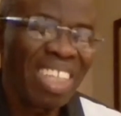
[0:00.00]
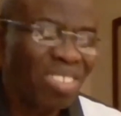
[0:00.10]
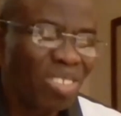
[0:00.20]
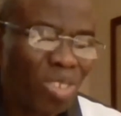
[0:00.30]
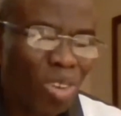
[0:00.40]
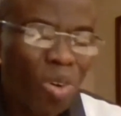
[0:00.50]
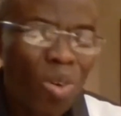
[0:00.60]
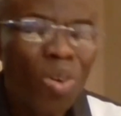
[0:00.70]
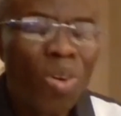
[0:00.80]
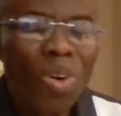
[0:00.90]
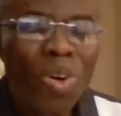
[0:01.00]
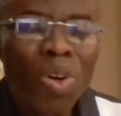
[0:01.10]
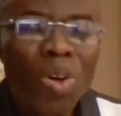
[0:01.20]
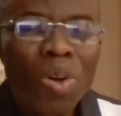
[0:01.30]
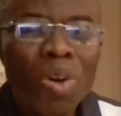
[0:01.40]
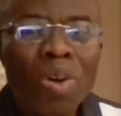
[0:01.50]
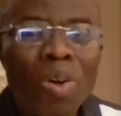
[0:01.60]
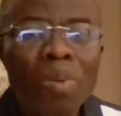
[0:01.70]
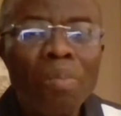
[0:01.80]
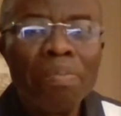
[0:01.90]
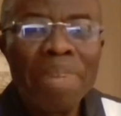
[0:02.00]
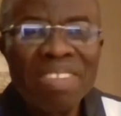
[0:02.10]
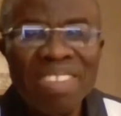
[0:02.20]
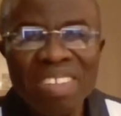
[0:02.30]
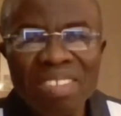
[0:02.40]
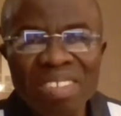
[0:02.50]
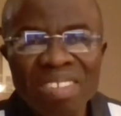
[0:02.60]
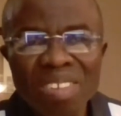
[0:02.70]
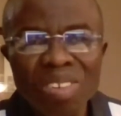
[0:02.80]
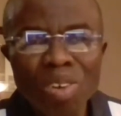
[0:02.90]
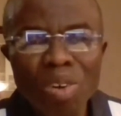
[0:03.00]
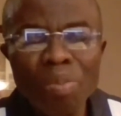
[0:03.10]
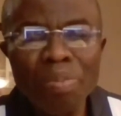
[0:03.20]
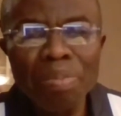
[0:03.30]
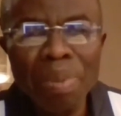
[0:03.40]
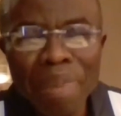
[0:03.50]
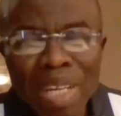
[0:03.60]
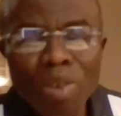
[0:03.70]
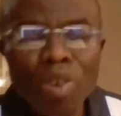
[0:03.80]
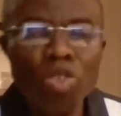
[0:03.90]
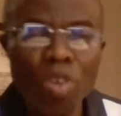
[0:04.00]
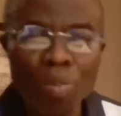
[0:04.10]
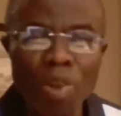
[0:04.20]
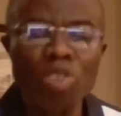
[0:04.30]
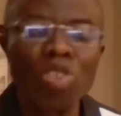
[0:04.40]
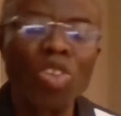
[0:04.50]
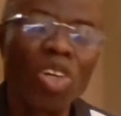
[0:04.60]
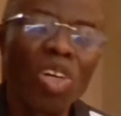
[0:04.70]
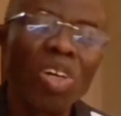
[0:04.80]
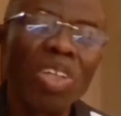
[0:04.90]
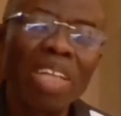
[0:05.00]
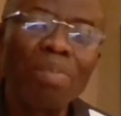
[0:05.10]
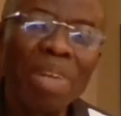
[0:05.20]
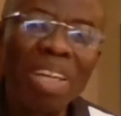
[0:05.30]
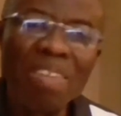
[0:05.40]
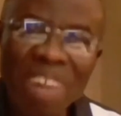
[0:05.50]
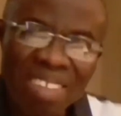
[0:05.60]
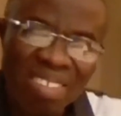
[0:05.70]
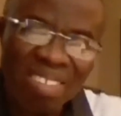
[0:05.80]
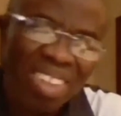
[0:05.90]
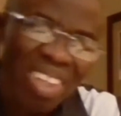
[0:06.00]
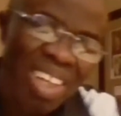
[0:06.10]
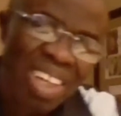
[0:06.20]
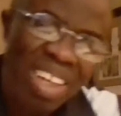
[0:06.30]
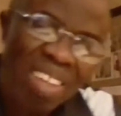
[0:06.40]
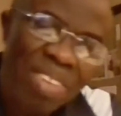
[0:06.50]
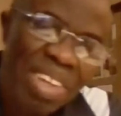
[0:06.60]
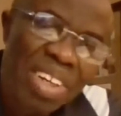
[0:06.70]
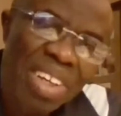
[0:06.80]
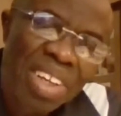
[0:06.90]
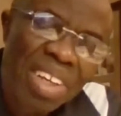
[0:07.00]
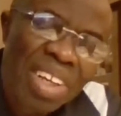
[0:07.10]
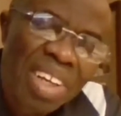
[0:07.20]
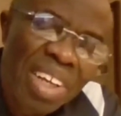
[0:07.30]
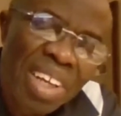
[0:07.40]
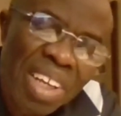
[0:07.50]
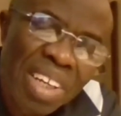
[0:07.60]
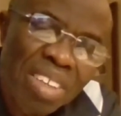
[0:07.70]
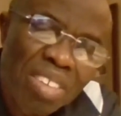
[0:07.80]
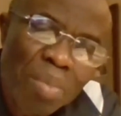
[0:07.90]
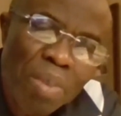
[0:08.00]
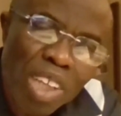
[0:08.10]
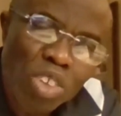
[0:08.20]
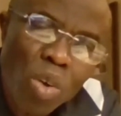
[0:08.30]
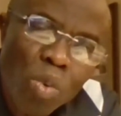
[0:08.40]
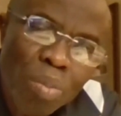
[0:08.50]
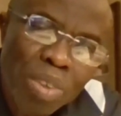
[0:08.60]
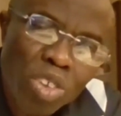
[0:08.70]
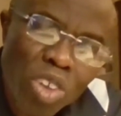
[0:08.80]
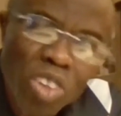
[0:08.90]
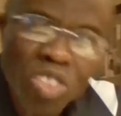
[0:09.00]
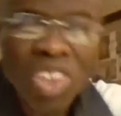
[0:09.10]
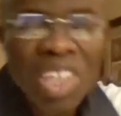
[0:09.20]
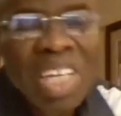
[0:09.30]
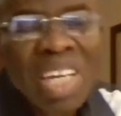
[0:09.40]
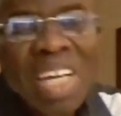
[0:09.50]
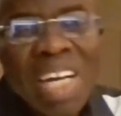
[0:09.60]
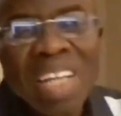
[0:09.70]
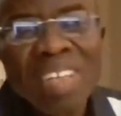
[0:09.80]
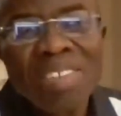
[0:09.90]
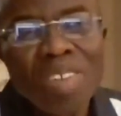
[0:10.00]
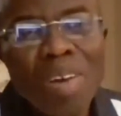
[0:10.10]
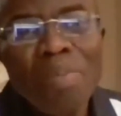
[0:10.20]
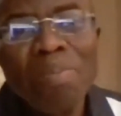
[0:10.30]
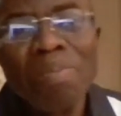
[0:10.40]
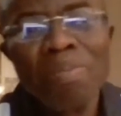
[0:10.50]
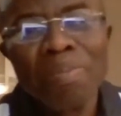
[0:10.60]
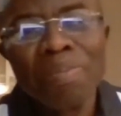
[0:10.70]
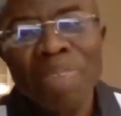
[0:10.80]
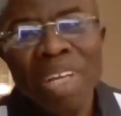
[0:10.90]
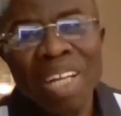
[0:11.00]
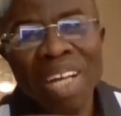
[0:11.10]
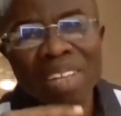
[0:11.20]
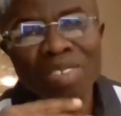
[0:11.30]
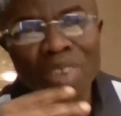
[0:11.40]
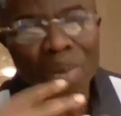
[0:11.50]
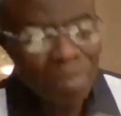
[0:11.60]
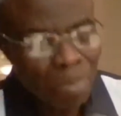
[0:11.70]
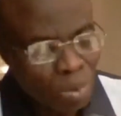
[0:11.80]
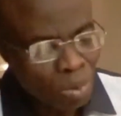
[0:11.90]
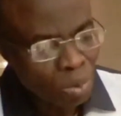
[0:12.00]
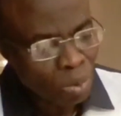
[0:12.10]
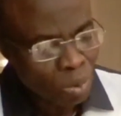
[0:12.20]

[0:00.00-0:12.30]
is no basis, no biblical support that believers living in the tribulation will be judged, and some uh, and some.